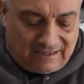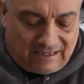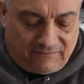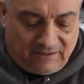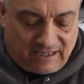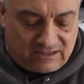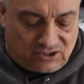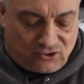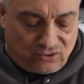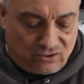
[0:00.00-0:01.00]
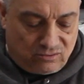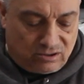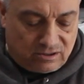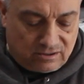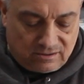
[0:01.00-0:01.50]
if it gets through
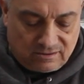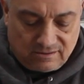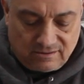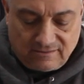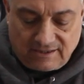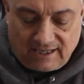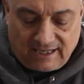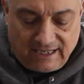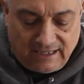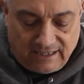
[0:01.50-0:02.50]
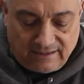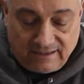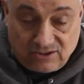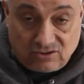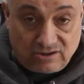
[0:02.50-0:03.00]
the lining,
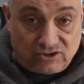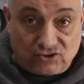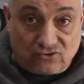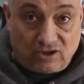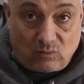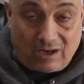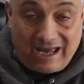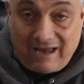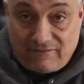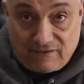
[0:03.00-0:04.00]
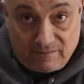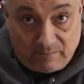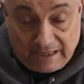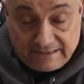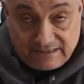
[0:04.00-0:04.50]
it's going to destroy whatever
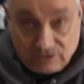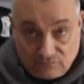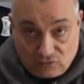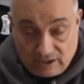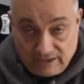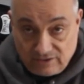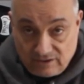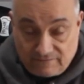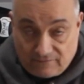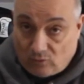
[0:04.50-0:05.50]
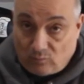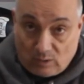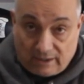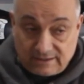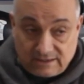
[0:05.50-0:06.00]
padding you've got in there foam
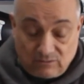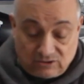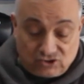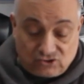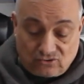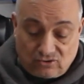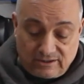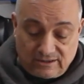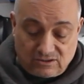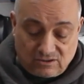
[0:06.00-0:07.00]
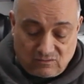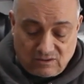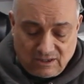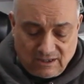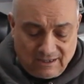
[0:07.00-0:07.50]
wise. It will destroy it. So
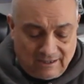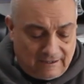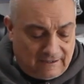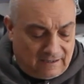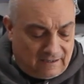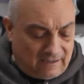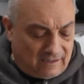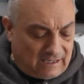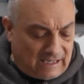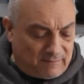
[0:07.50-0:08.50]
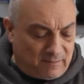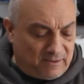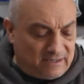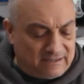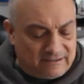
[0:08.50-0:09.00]
I'm a
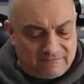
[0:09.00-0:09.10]
bit,